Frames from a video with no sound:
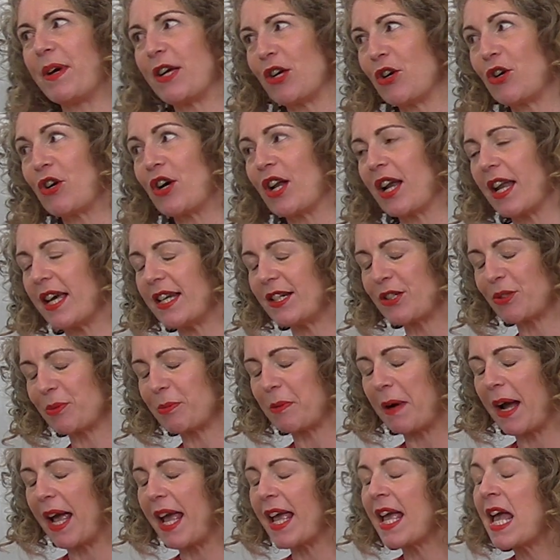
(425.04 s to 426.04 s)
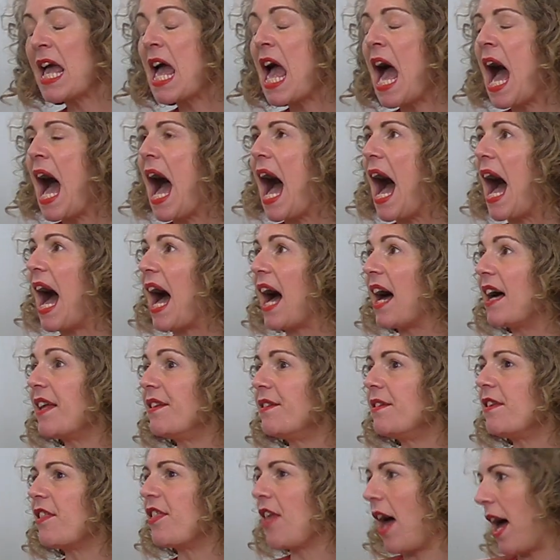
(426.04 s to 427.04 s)
it, we Google it, don't we?
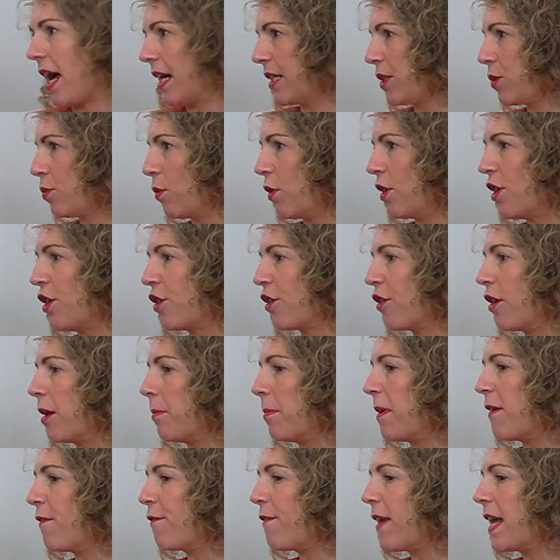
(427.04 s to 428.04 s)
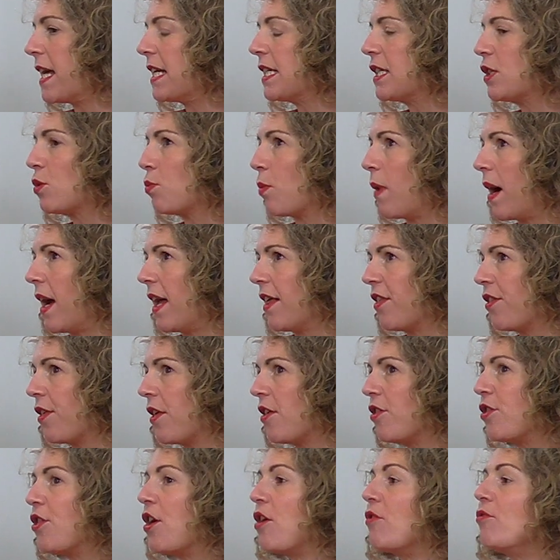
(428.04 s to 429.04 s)
And that's what you're going to be faced with.
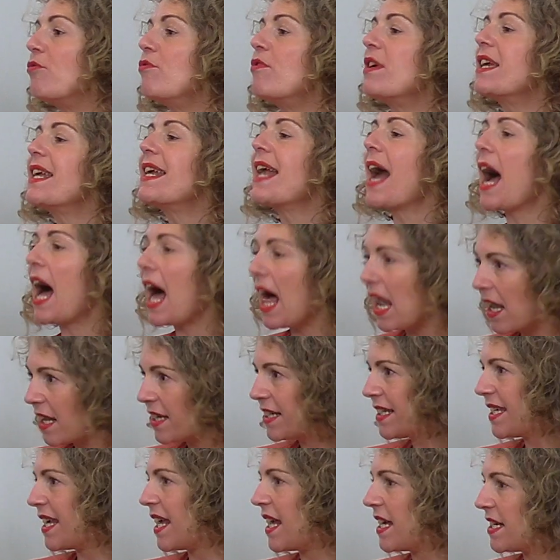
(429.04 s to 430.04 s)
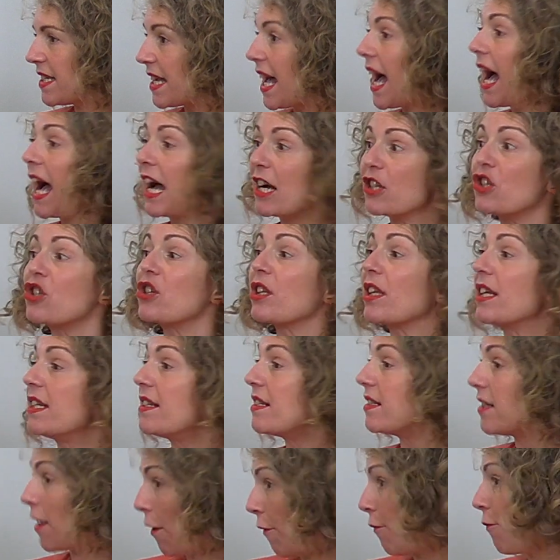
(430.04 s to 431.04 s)
The reality is actually
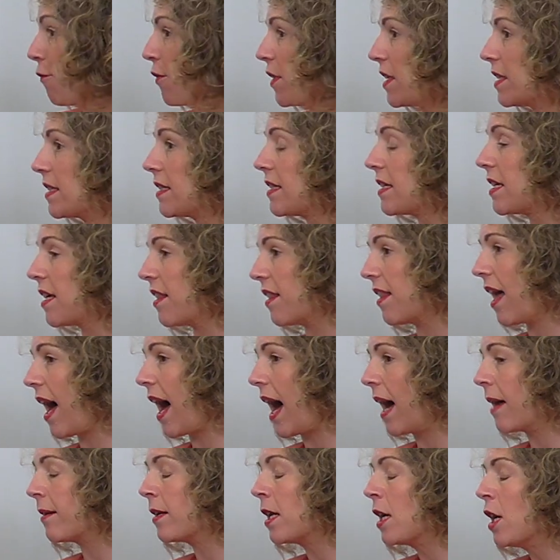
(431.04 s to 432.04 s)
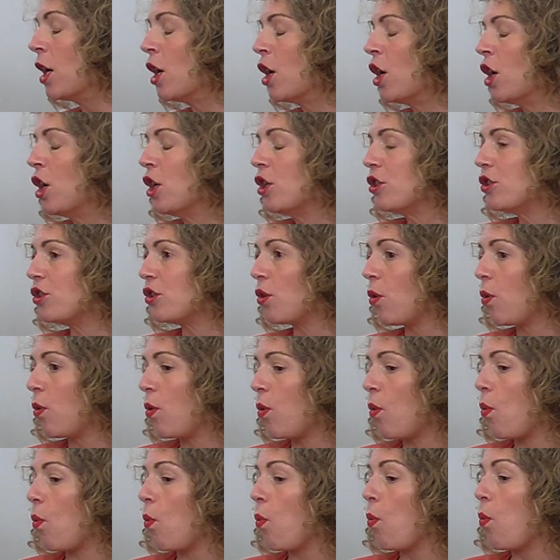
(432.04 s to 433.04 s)
different to that.
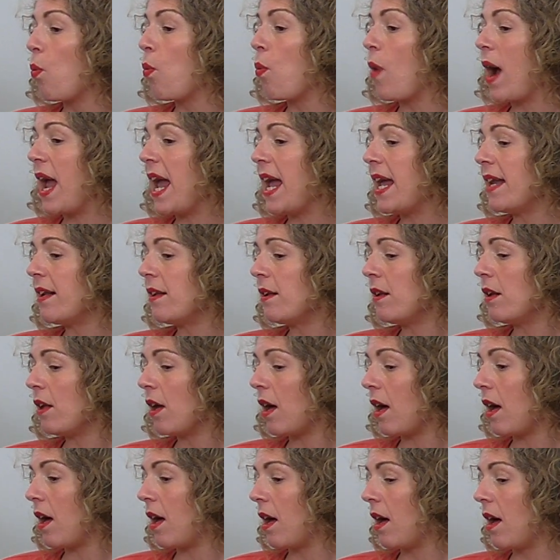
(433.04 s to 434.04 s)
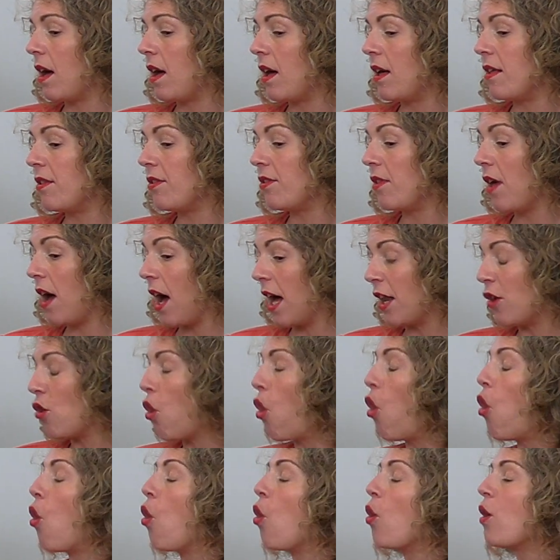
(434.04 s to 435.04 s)
So when
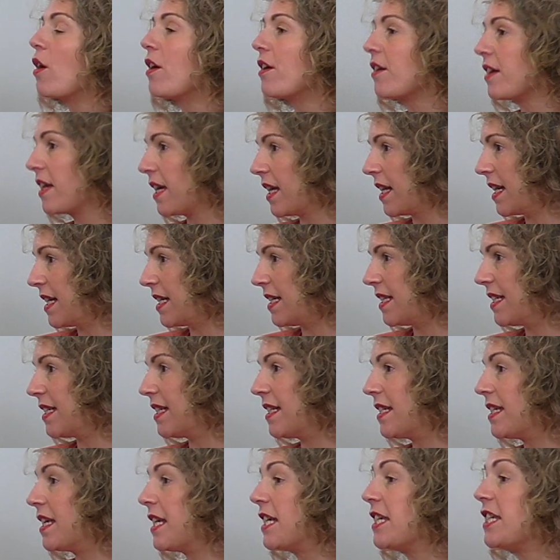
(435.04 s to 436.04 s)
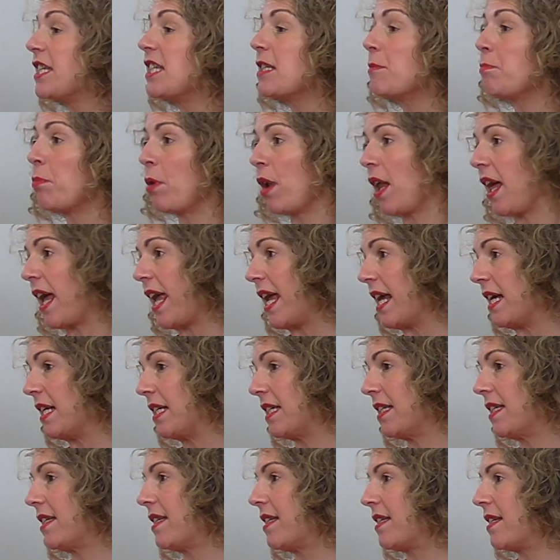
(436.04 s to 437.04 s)
an organ is
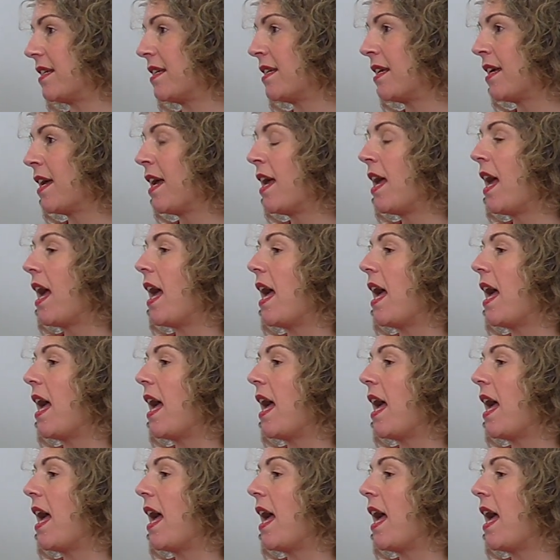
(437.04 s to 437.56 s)
displaced,